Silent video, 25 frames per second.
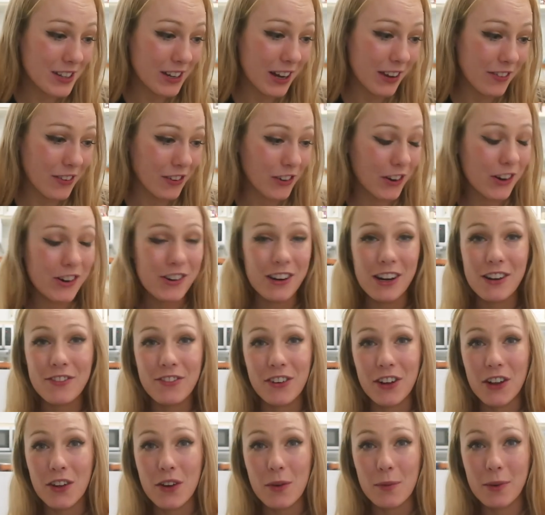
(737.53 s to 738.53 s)
So if you're not already
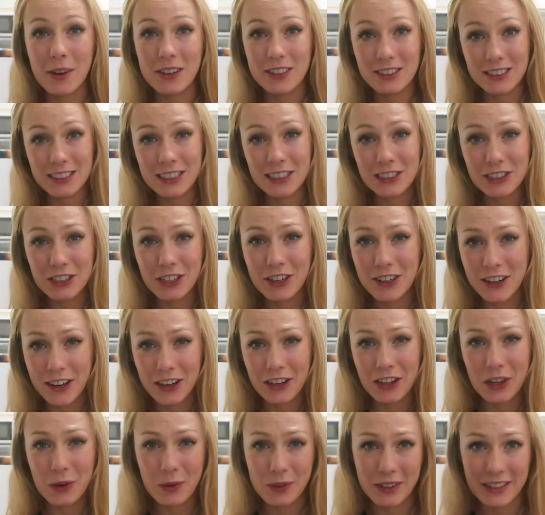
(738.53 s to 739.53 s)
following me on TikTok
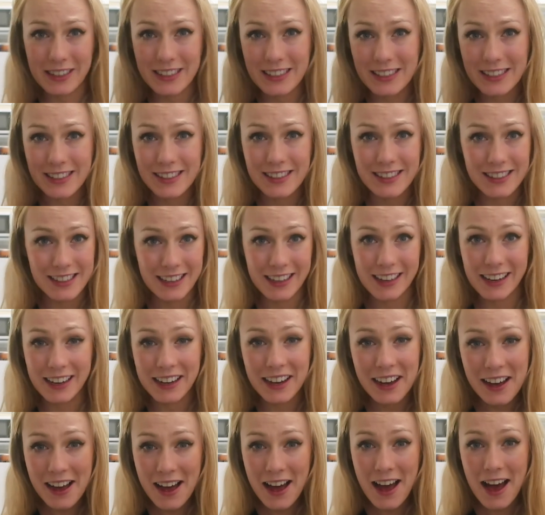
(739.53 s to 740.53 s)
and you wanna
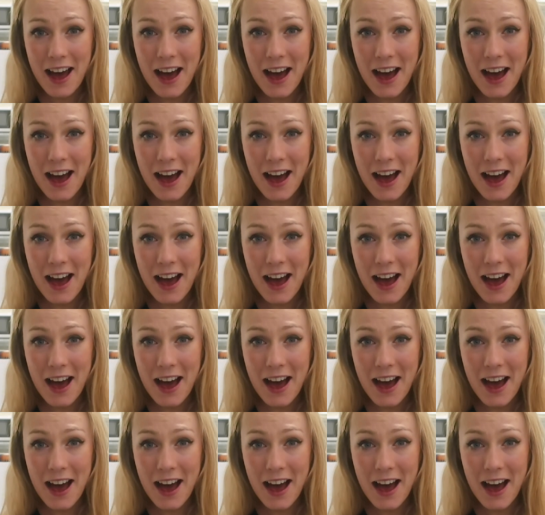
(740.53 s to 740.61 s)
see,